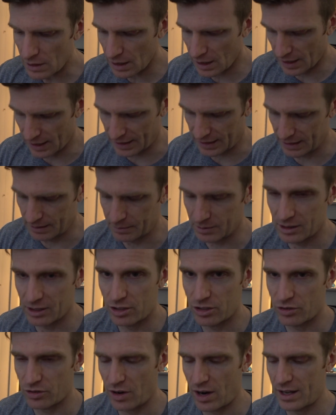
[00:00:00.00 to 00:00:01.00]
and I'm
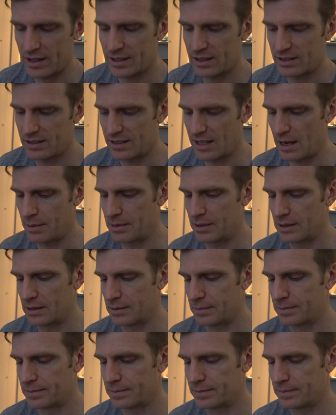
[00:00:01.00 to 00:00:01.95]
gonna try this salmon.